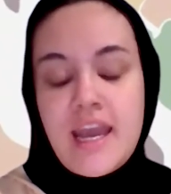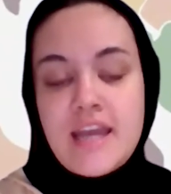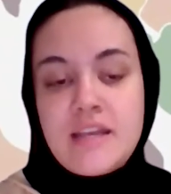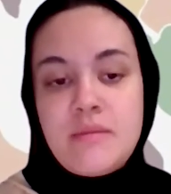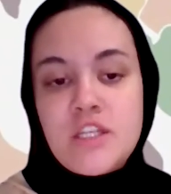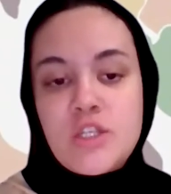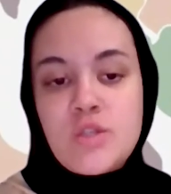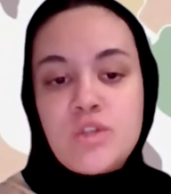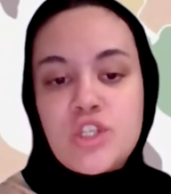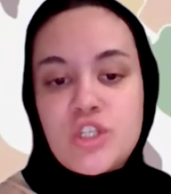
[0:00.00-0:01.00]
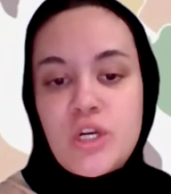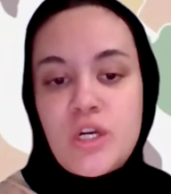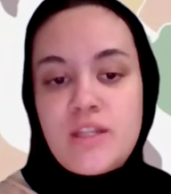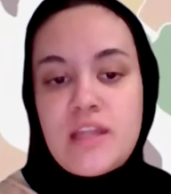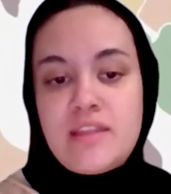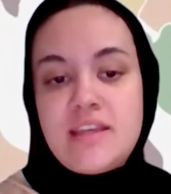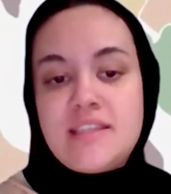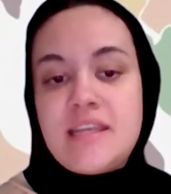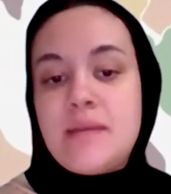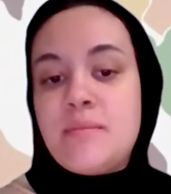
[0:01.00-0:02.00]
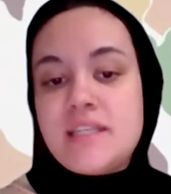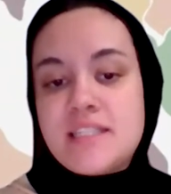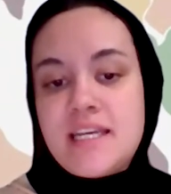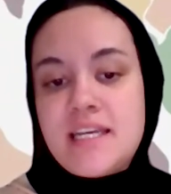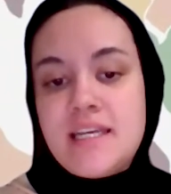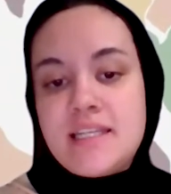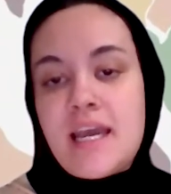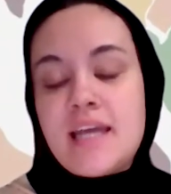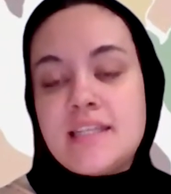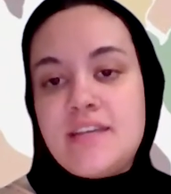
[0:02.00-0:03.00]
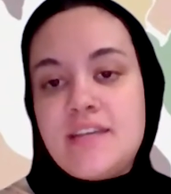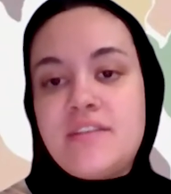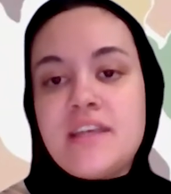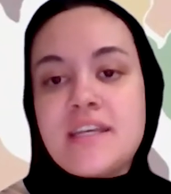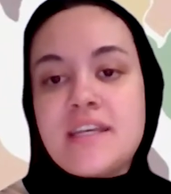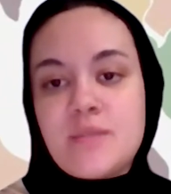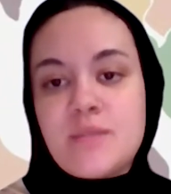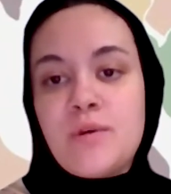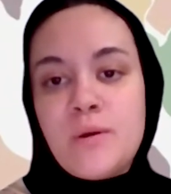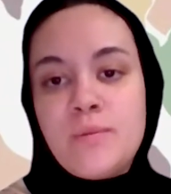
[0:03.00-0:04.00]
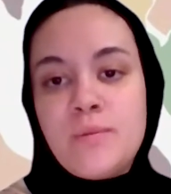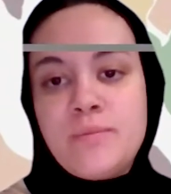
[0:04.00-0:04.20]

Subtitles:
and a means to ensure that they stay maintained and safely accessible?